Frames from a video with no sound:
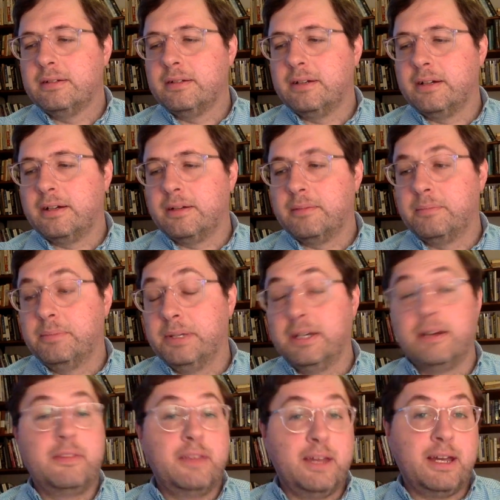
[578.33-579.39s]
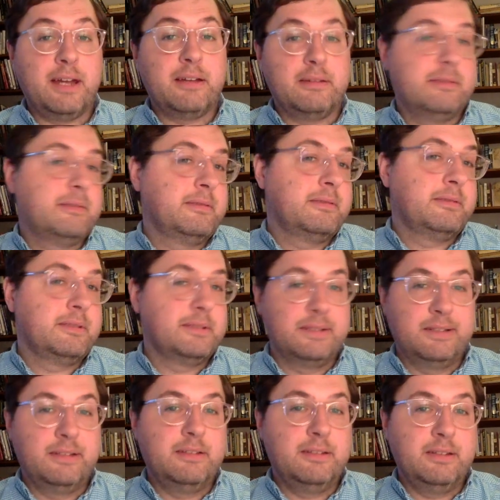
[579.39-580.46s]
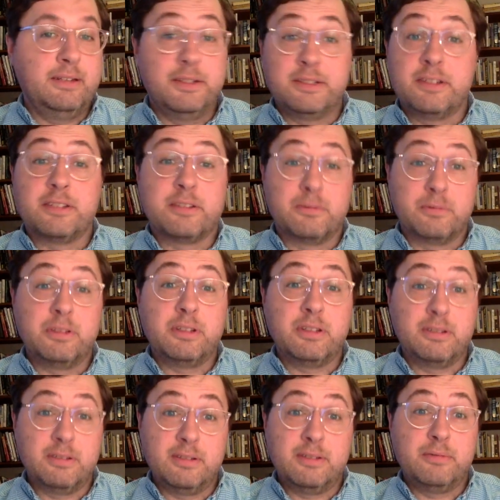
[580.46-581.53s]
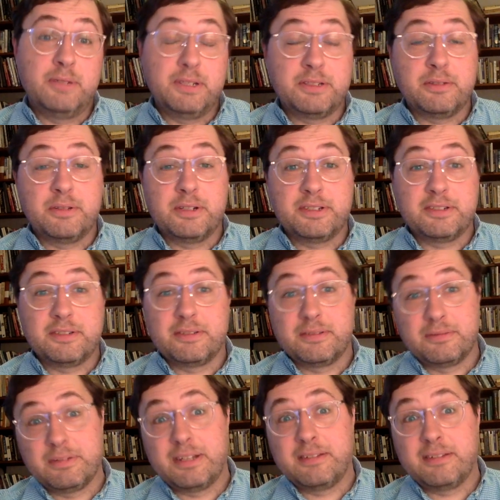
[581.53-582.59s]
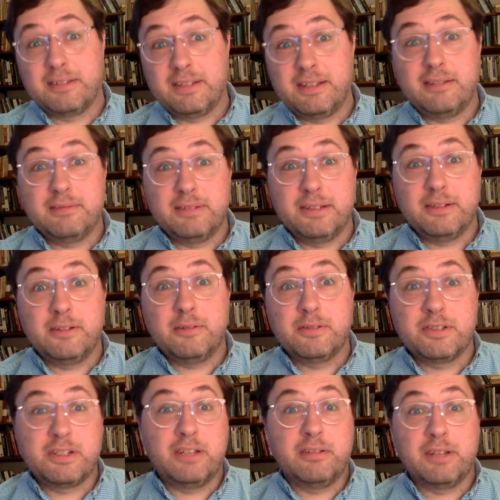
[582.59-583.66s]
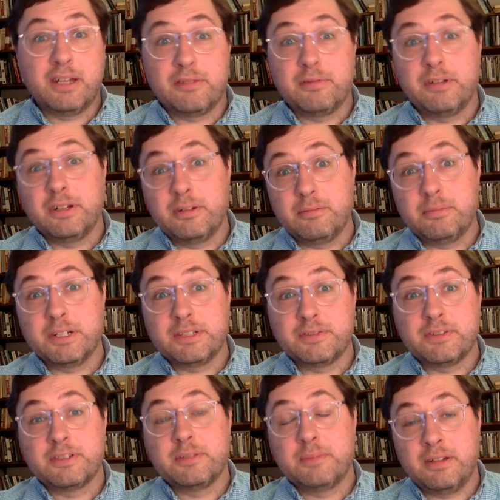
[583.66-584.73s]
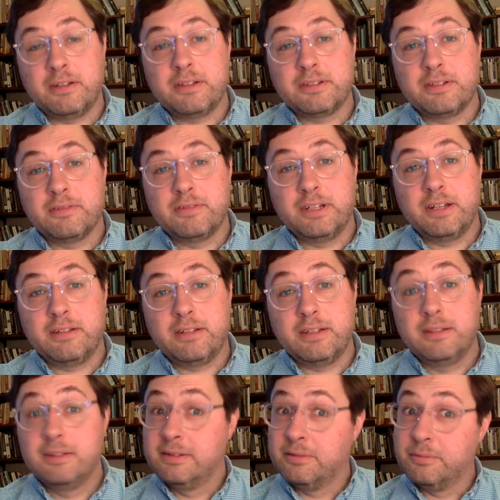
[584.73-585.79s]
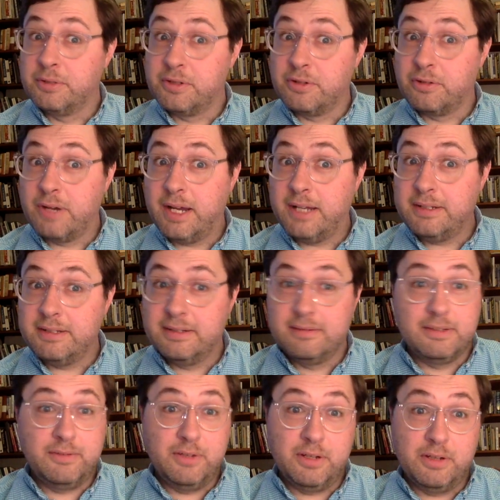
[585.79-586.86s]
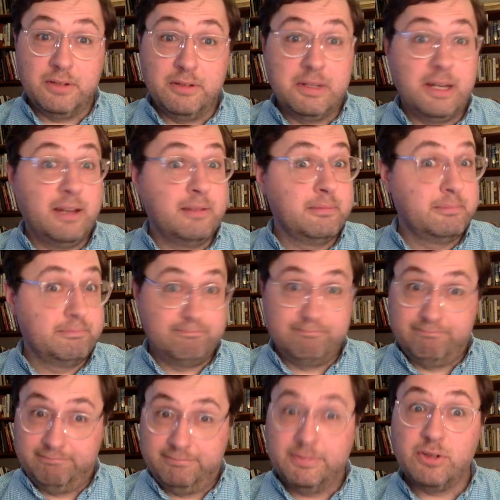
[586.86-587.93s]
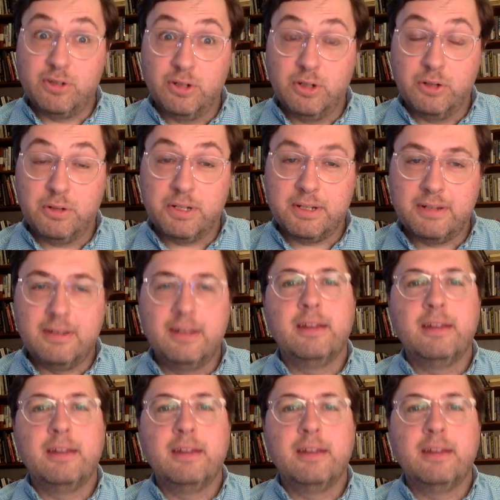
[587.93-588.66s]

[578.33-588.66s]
Uh, beyond that, it's just a really good resource rather than you know shelling out 300 bucks for Sibelius or Finale, which are great. If you can do that, you should do it.